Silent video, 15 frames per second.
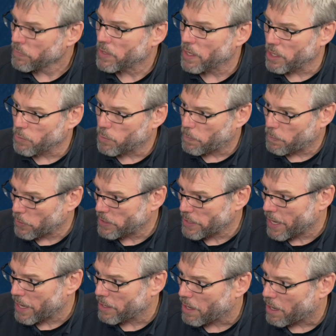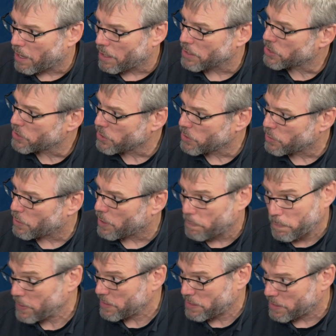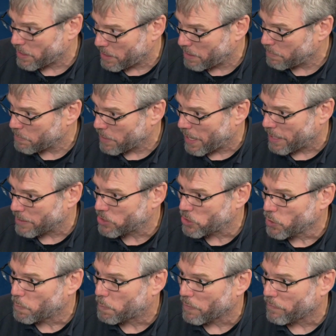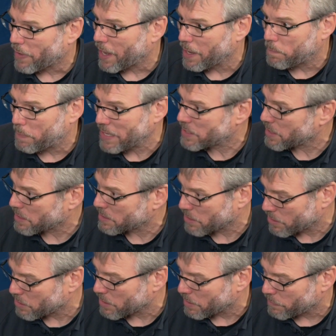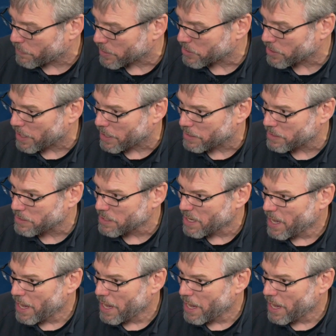that you would put down onto a PC to provide basic security functionalities.